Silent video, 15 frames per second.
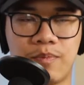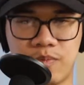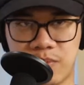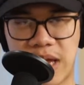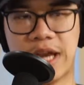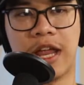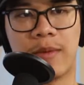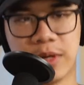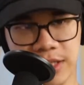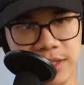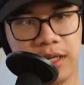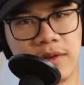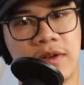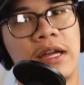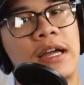pandemic
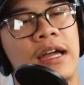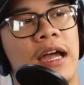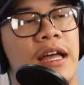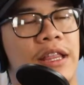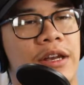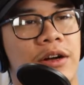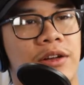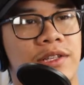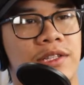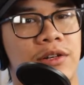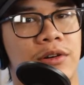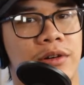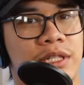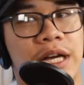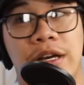stuff, and then
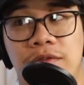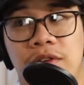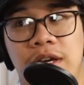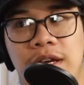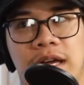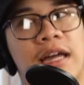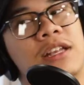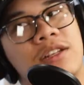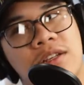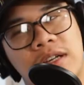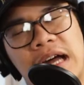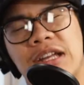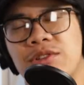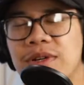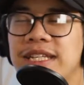also it's kind of fun. I
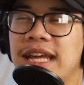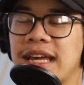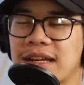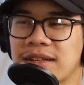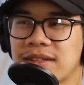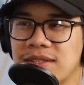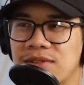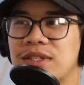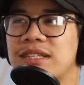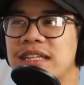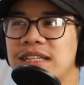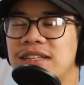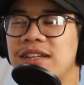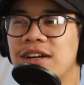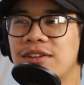enjoy tech, so
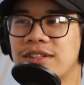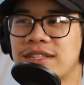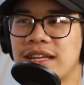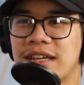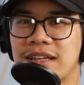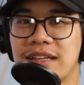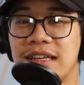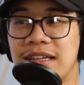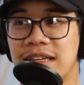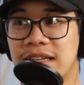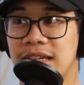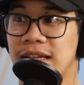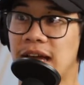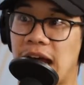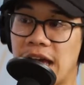it's like
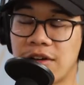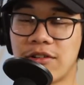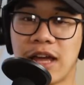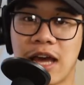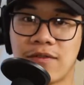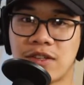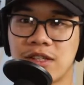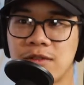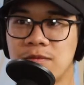I don't have to